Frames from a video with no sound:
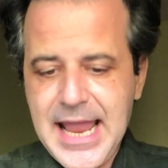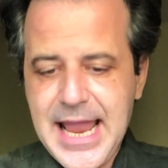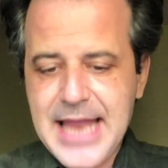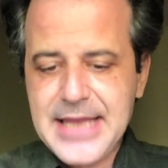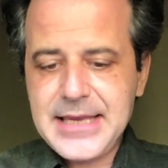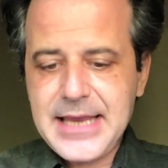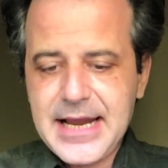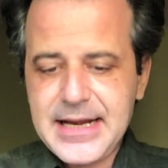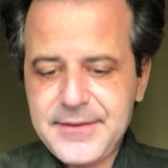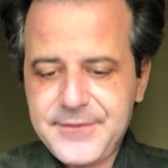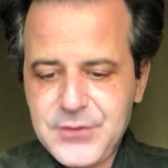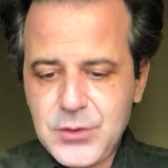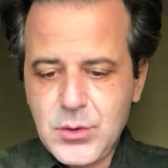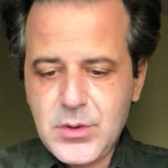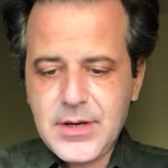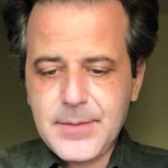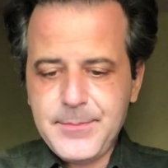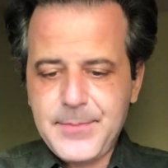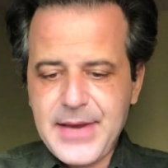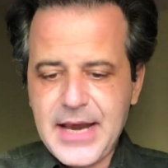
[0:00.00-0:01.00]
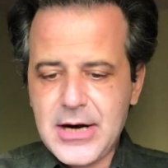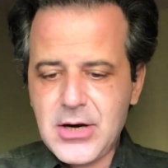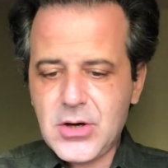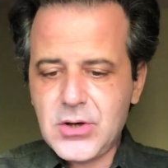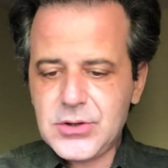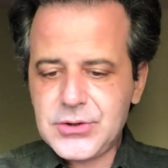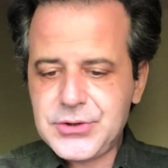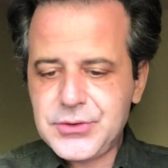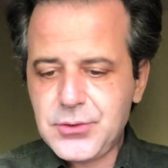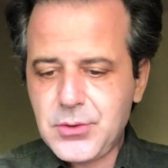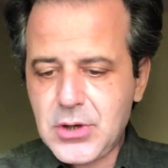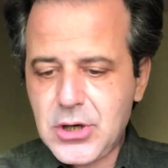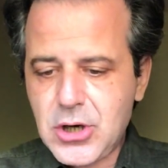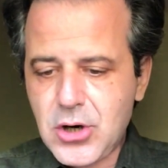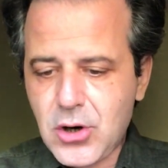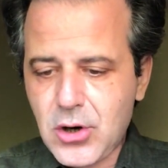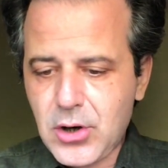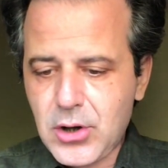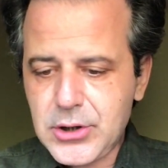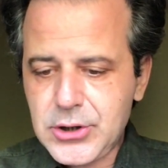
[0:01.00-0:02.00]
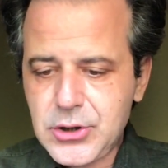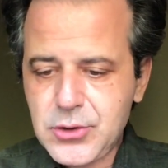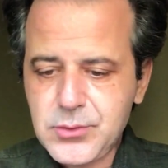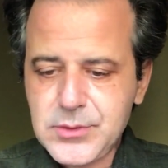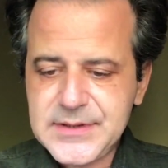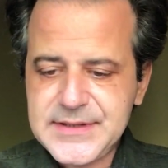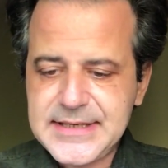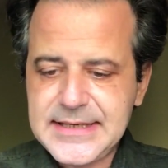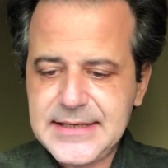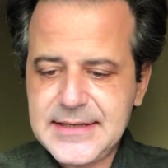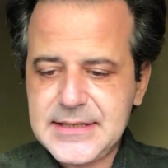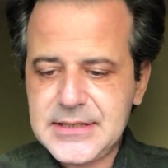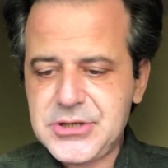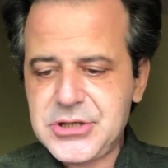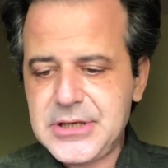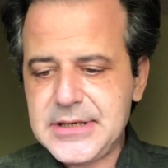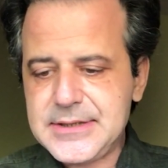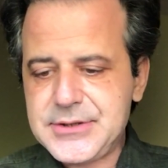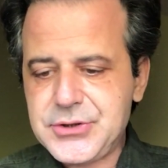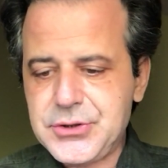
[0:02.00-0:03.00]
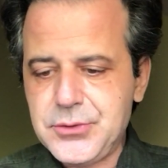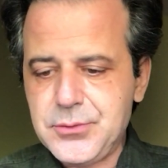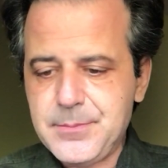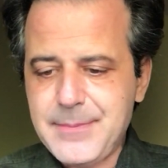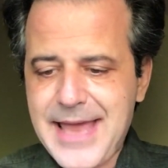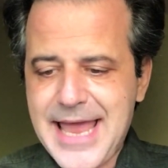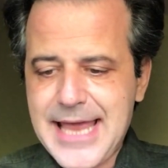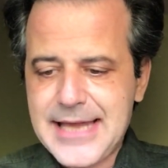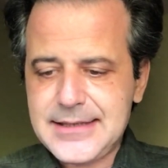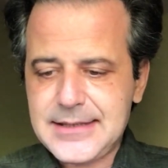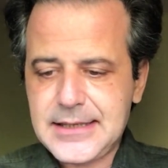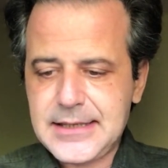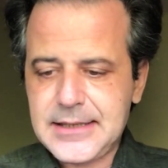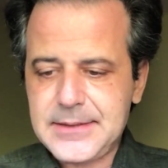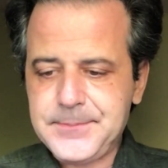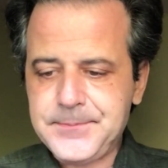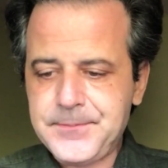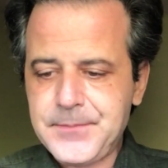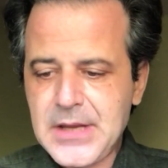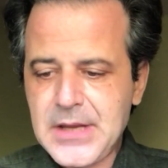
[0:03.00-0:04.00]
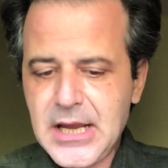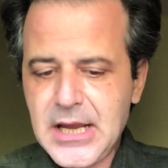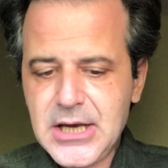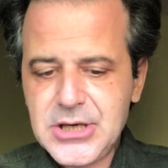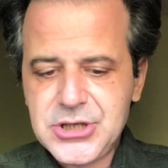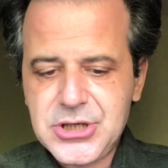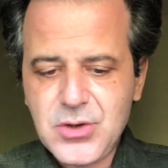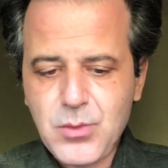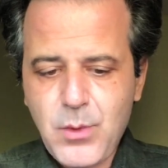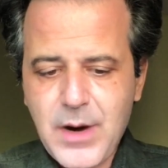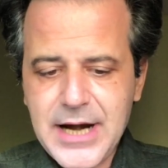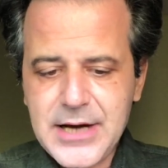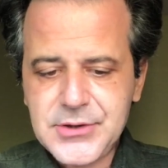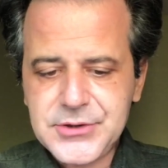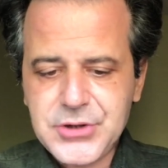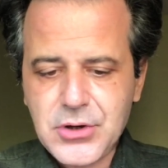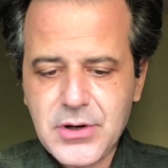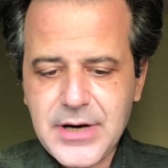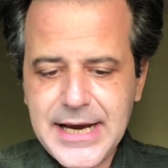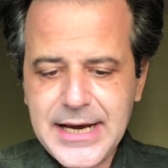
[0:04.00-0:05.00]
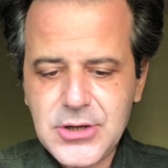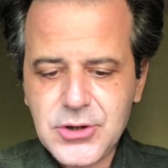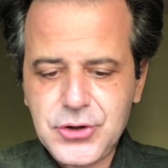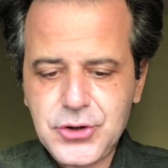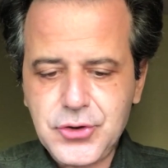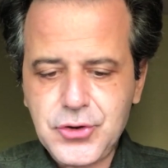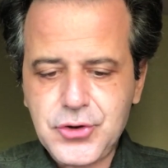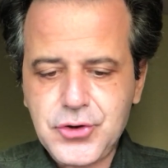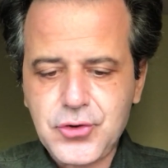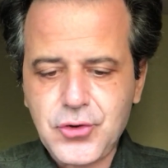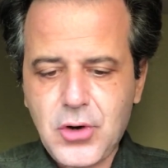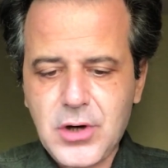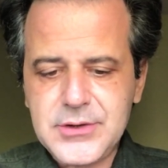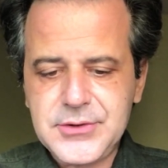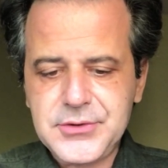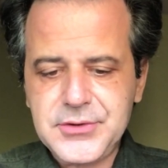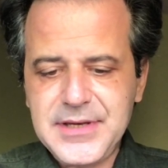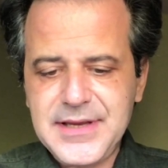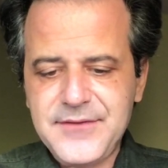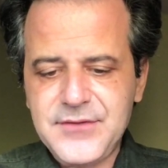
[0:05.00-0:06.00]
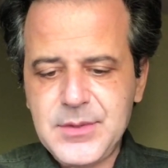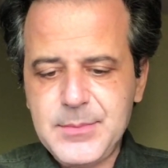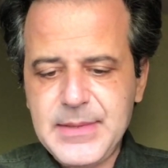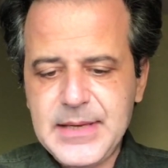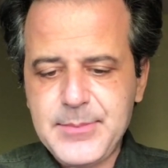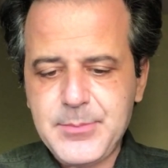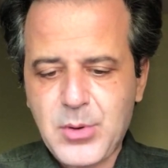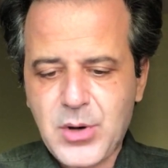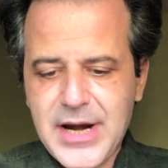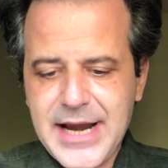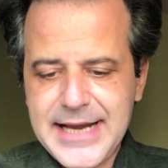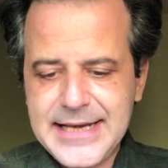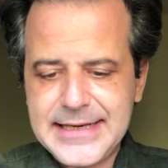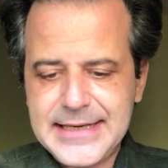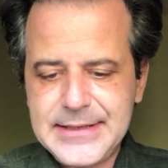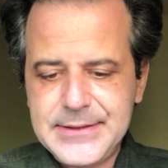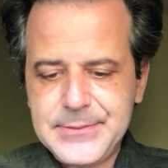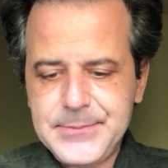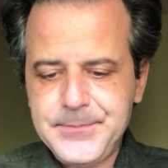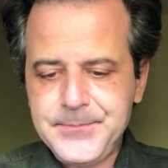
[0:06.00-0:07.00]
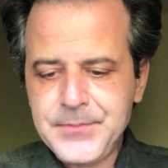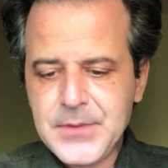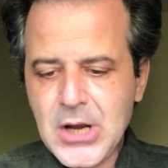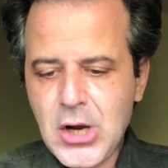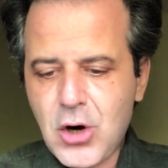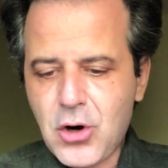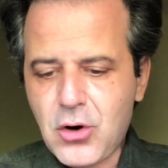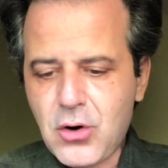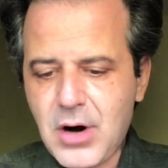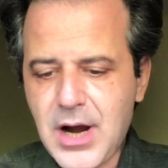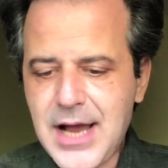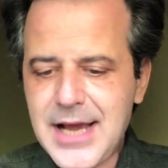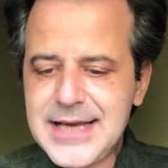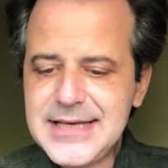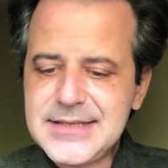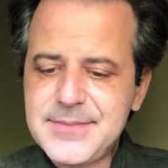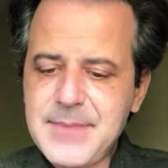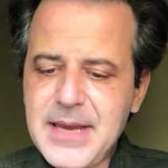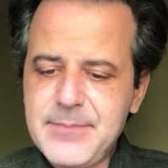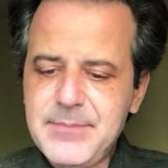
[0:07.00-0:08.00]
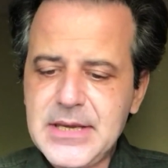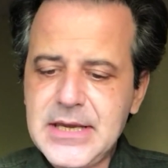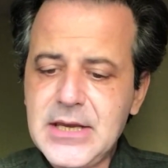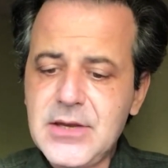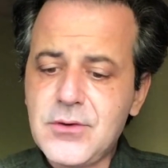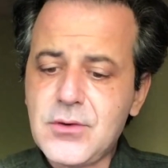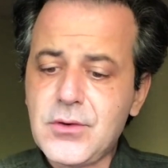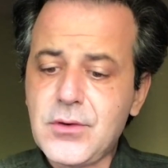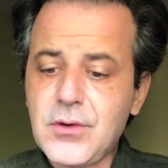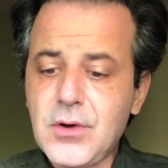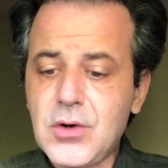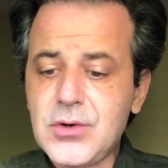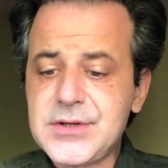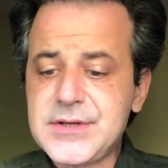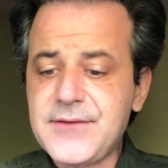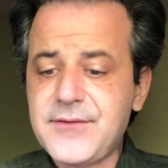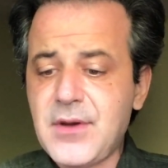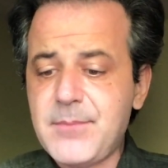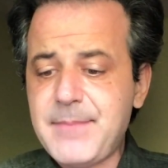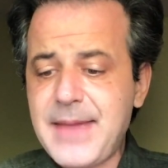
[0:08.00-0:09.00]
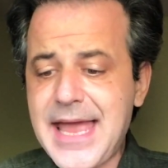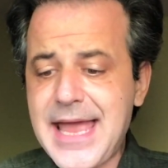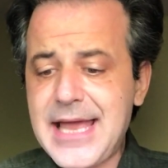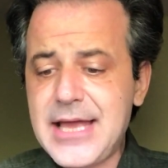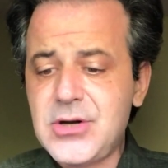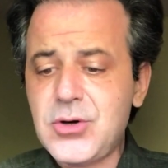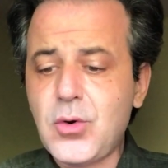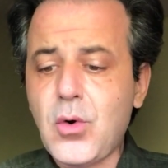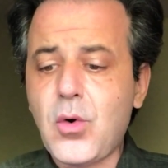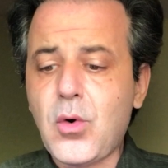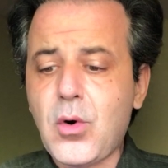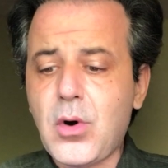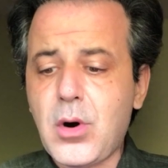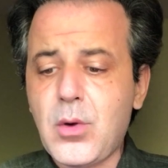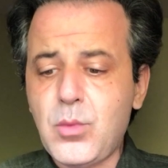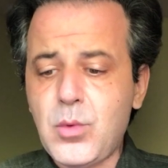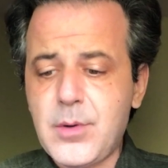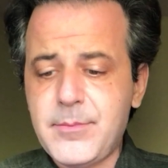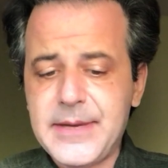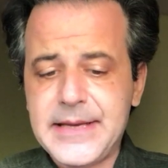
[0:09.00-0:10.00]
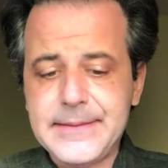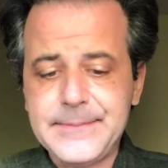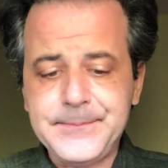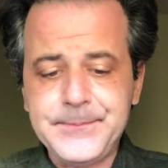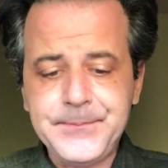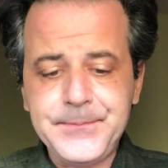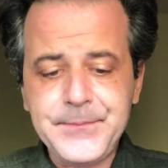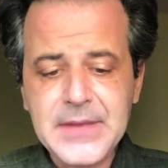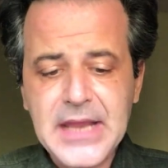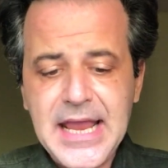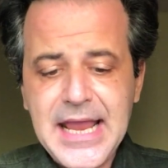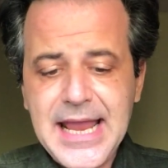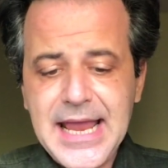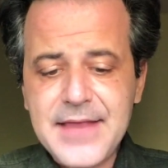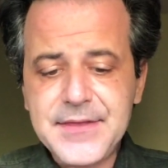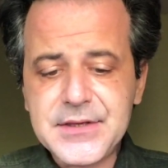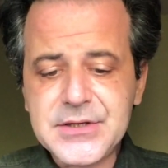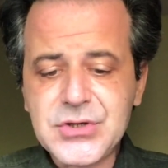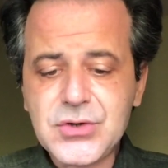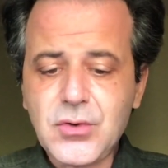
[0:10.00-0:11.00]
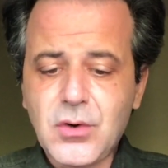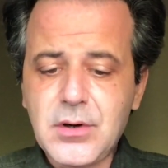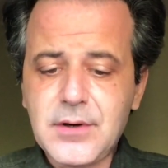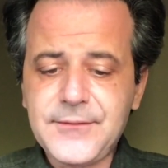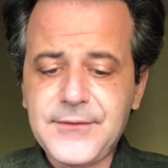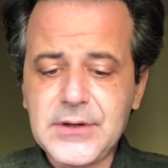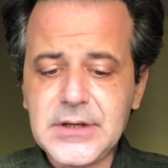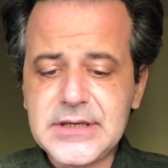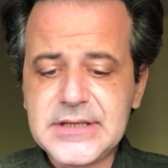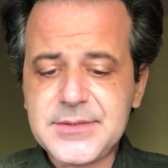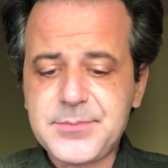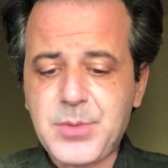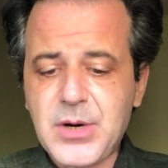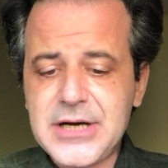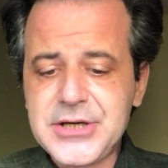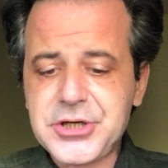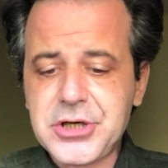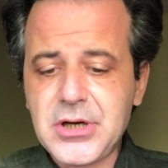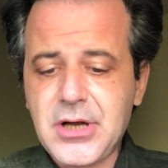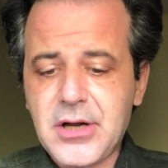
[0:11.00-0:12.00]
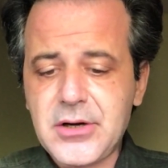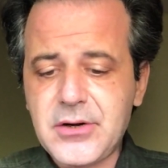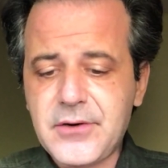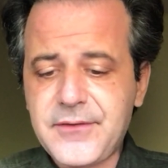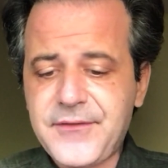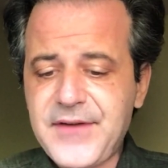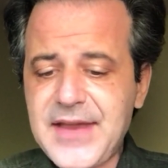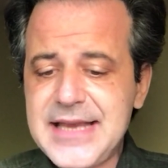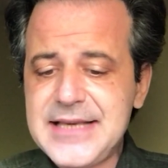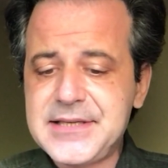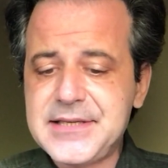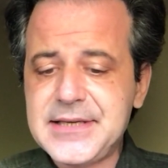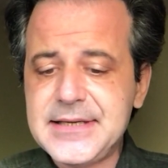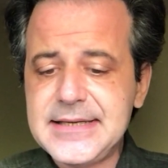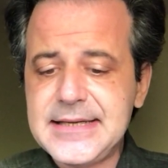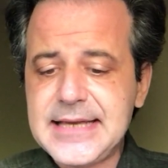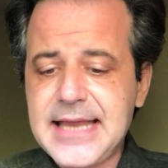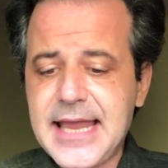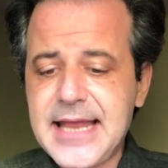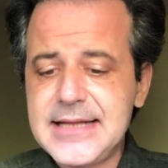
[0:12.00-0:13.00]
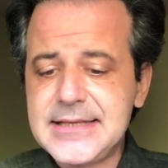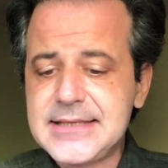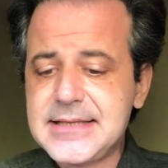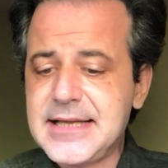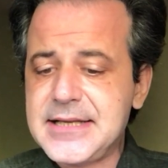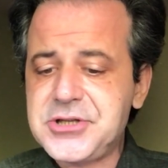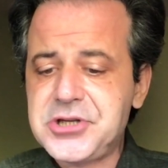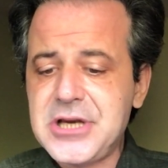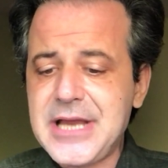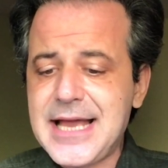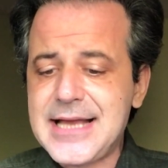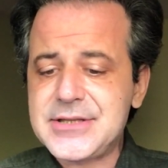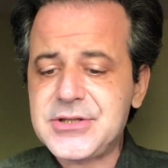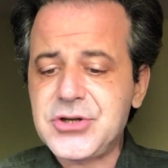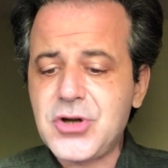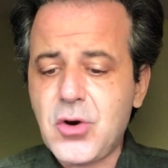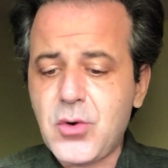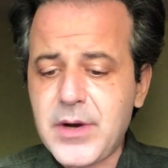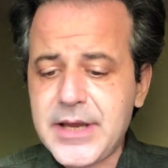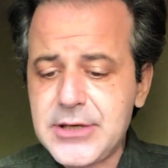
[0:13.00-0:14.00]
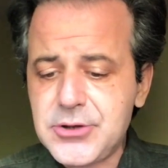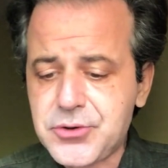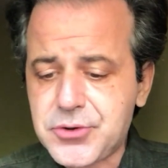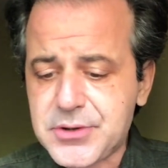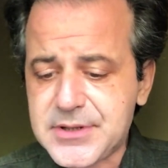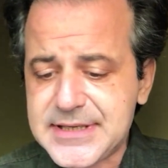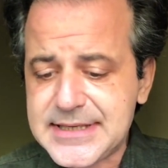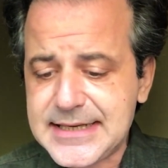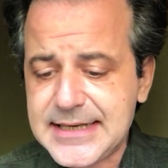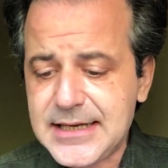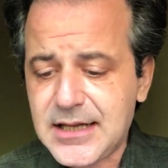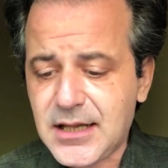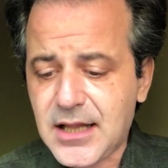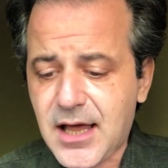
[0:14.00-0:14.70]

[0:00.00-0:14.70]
And yet if you compare her to a girl, you will see that she is too manly. She wears her hair too short to even be braided. Her eyes may be either those of a man or a woman and the scornful expression on her face indicates that she has no interest in